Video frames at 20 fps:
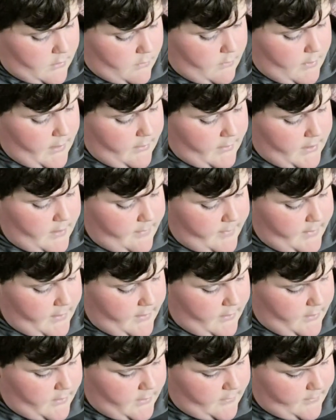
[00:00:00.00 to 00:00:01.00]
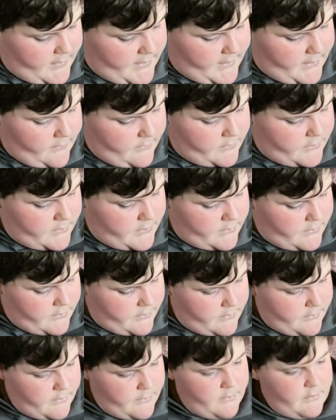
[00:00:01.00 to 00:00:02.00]
Wow, it keeps getting caught in my couch.
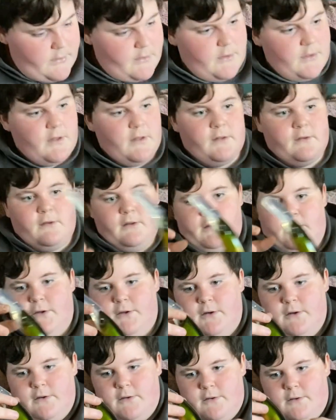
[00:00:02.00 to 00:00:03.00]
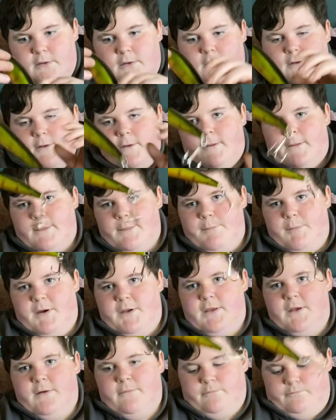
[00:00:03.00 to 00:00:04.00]
That's not good. But
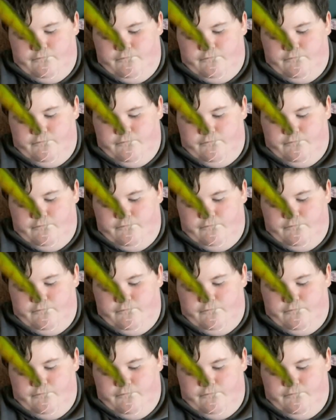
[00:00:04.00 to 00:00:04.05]
yeah.